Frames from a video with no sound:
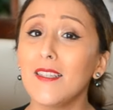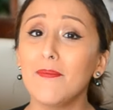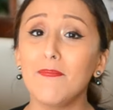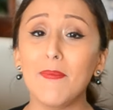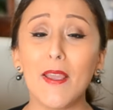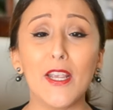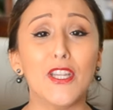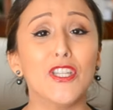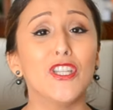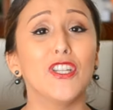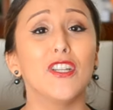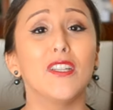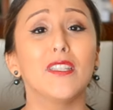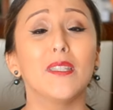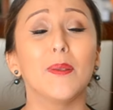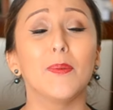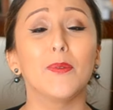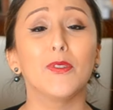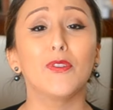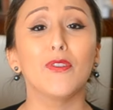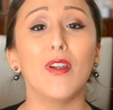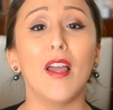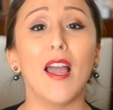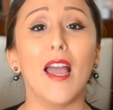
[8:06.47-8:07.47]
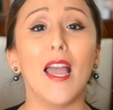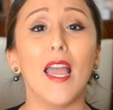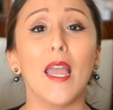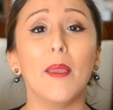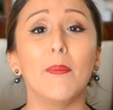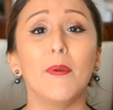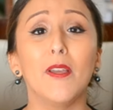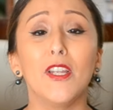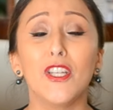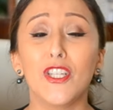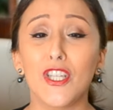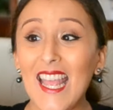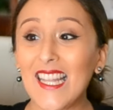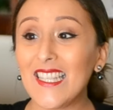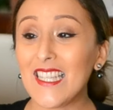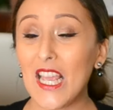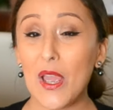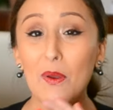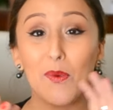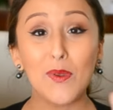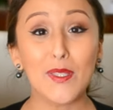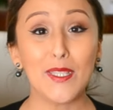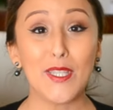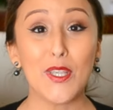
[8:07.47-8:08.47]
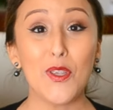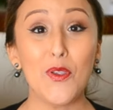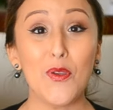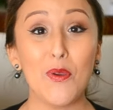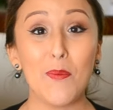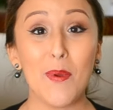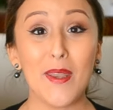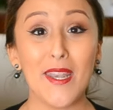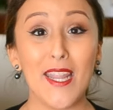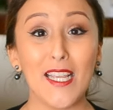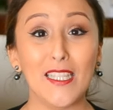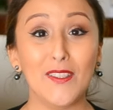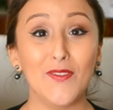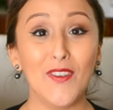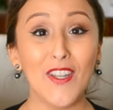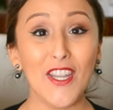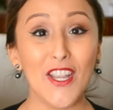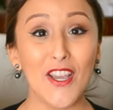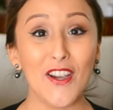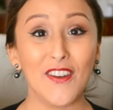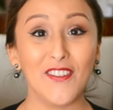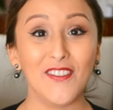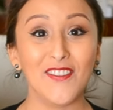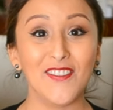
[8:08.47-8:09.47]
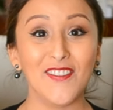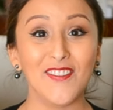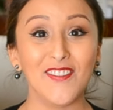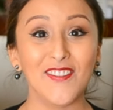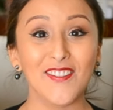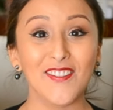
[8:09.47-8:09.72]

Make sure to subscribe, and I will see you in my next video.